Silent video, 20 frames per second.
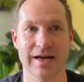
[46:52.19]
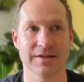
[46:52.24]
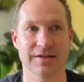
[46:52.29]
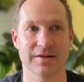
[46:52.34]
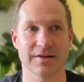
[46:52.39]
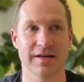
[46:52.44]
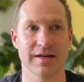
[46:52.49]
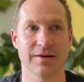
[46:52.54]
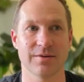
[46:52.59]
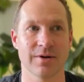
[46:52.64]
Is
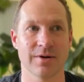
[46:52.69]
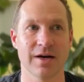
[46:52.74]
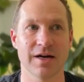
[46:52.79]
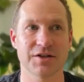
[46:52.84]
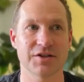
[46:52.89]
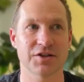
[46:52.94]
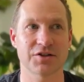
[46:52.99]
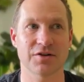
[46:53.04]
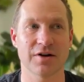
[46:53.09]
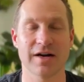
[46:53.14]
like, we're not
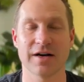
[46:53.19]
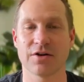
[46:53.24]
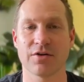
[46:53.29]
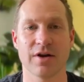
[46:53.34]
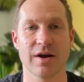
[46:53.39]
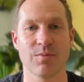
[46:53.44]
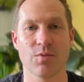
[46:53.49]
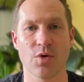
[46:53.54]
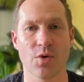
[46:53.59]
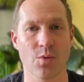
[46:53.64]
just trying to
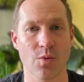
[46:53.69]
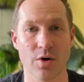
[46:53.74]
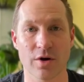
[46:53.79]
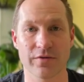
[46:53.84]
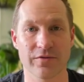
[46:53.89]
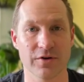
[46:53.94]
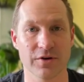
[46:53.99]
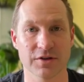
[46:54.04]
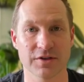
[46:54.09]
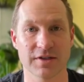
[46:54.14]
create more work
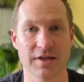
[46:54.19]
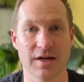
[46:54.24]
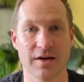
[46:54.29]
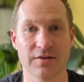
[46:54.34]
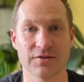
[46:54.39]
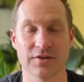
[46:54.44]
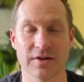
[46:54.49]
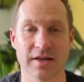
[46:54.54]
for yourself.